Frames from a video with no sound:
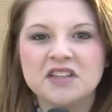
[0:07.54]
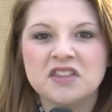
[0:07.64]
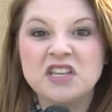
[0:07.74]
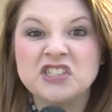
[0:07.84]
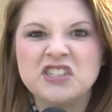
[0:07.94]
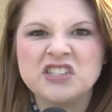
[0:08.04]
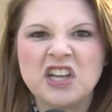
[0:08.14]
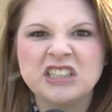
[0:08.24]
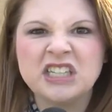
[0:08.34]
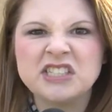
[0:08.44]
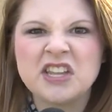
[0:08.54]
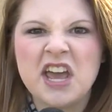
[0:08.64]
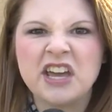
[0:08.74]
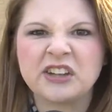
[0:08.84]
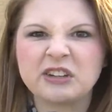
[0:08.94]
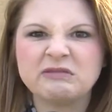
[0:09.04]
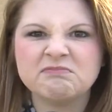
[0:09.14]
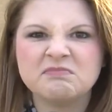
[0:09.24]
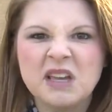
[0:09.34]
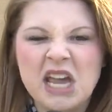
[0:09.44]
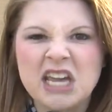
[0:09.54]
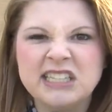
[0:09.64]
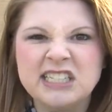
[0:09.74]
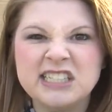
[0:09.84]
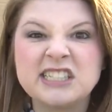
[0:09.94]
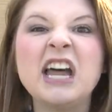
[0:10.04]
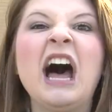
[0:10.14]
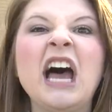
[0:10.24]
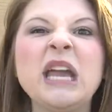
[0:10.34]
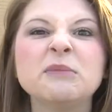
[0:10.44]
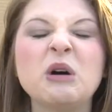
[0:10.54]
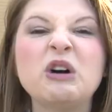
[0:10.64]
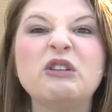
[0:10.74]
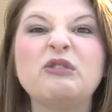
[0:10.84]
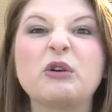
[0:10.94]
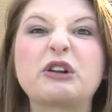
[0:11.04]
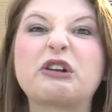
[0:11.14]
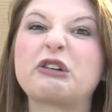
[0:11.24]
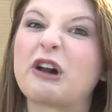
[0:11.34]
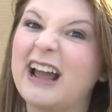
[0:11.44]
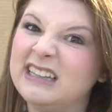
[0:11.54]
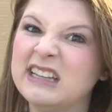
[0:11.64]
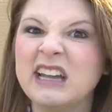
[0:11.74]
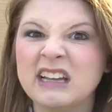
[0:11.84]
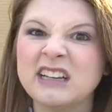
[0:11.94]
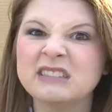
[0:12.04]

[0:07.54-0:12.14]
This is Elisa Higger, and it is time for grinding.